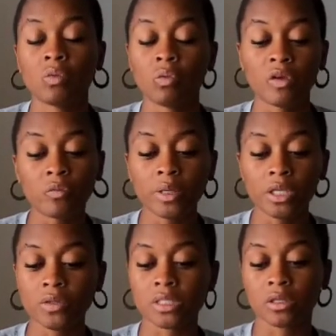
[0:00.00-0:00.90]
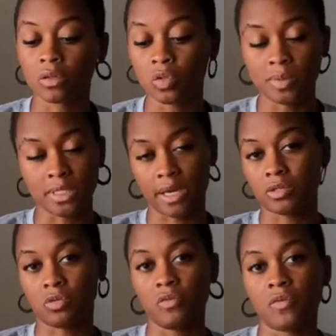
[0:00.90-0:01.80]
We've been using the loop
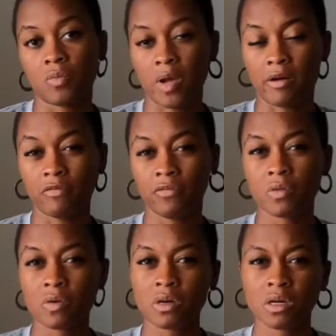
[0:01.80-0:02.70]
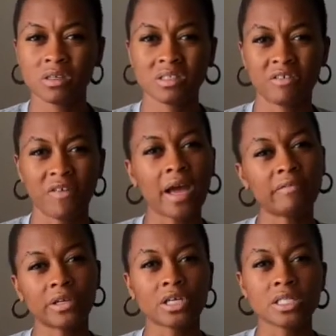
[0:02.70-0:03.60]
schedule for about 4 to
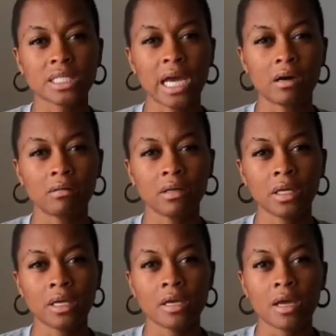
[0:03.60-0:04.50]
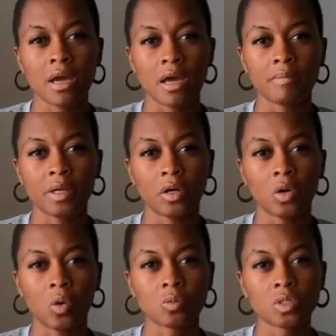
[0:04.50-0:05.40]
5 years now in our
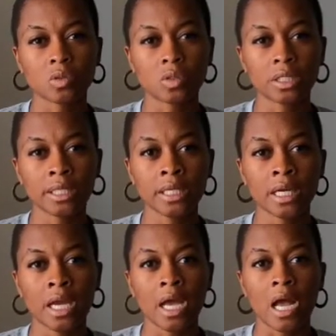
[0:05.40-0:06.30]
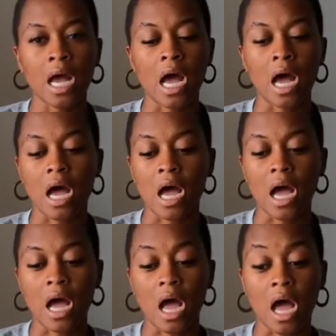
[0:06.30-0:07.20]
homeschooling.
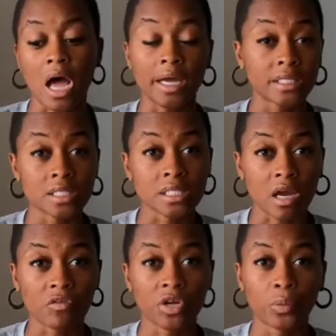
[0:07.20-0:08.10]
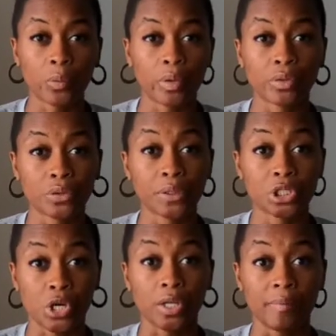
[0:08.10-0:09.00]
I discovered when we were doing
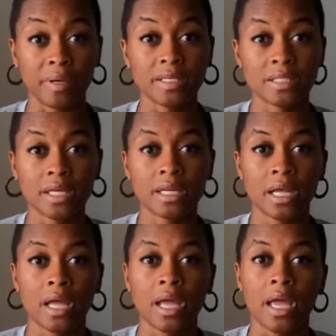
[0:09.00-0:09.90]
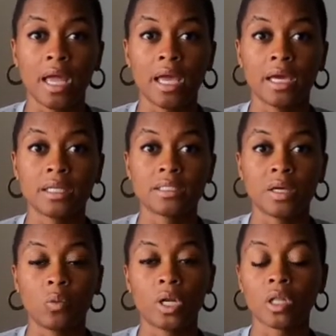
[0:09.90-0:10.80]
Charlotte Mason, and
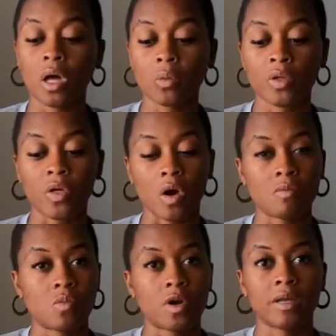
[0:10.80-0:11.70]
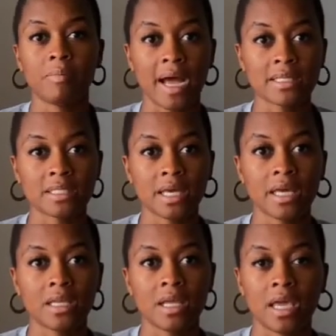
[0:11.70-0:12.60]
it went along with our morning
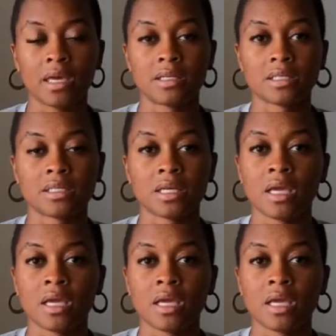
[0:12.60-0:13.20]
basket, and